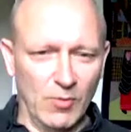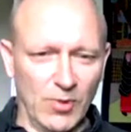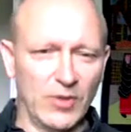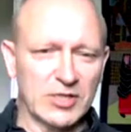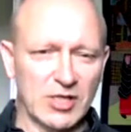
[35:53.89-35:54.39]
And
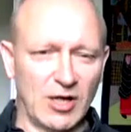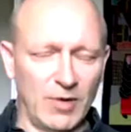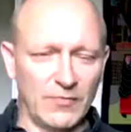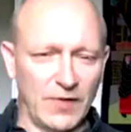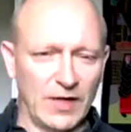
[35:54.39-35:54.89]
by the time
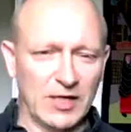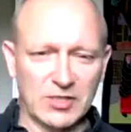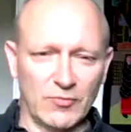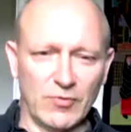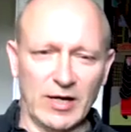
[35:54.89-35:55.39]
I'd
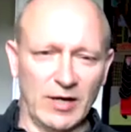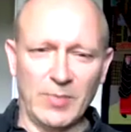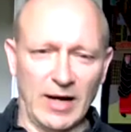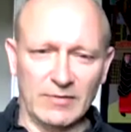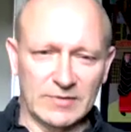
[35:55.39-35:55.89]
finished, I'd written
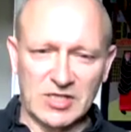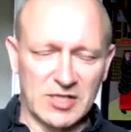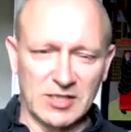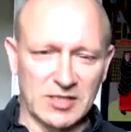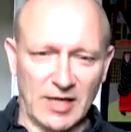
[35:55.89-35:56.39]
about
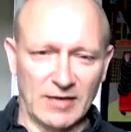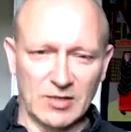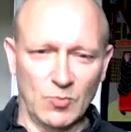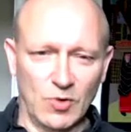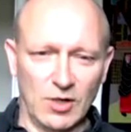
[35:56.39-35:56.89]

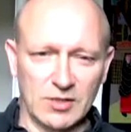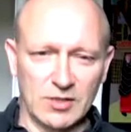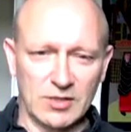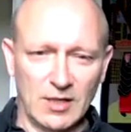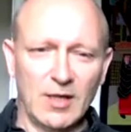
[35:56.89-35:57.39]
6,000 words.